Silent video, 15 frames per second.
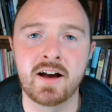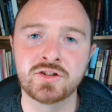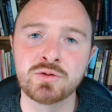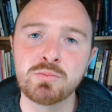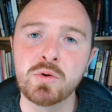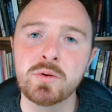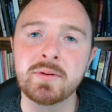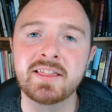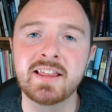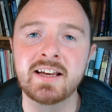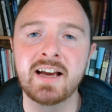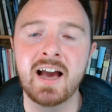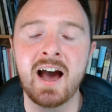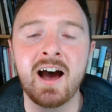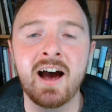So Mormon
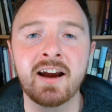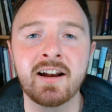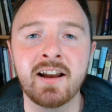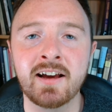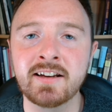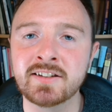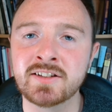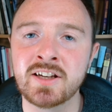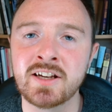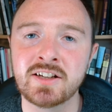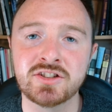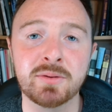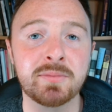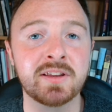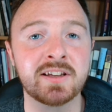Think highlights
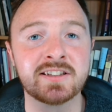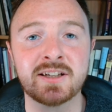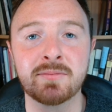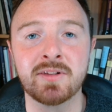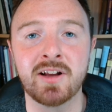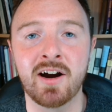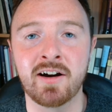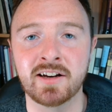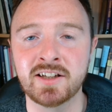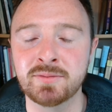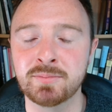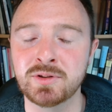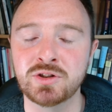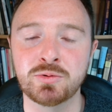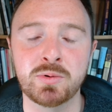some of the similarities
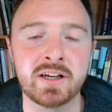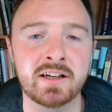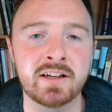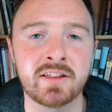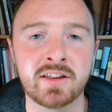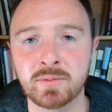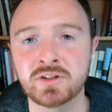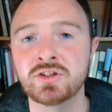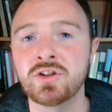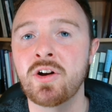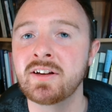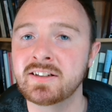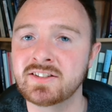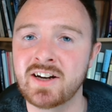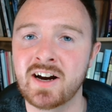between the
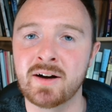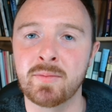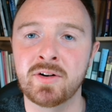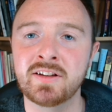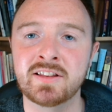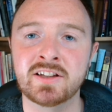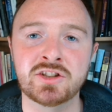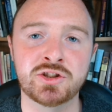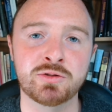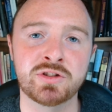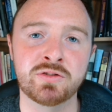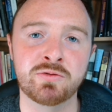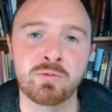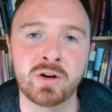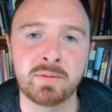Masonic ceremony that
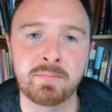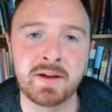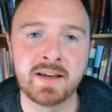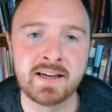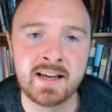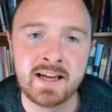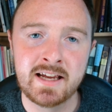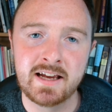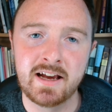Joseph would have been